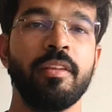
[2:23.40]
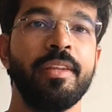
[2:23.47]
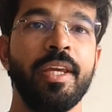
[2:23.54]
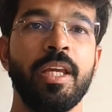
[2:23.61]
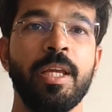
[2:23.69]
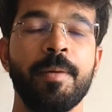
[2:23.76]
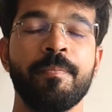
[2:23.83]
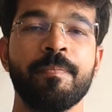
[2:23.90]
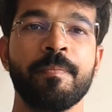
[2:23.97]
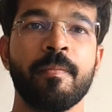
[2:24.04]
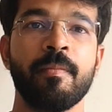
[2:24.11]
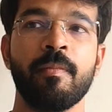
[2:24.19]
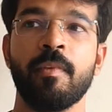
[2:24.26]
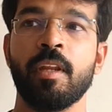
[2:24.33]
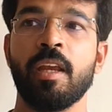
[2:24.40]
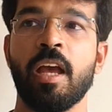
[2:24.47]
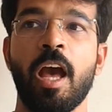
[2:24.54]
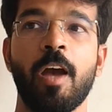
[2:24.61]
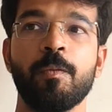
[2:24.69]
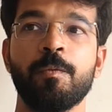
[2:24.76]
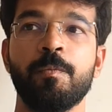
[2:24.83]
They
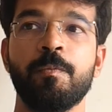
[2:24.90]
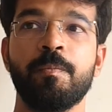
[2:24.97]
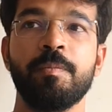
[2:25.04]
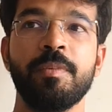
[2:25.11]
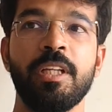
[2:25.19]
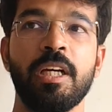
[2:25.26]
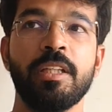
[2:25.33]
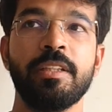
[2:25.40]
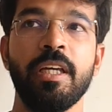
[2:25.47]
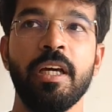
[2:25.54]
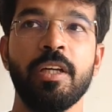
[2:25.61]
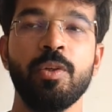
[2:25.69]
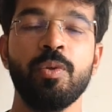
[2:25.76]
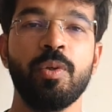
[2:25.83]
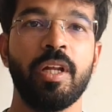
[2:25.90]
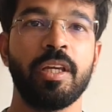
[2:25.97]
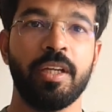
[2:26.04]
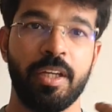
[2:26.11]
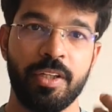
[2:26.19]
are like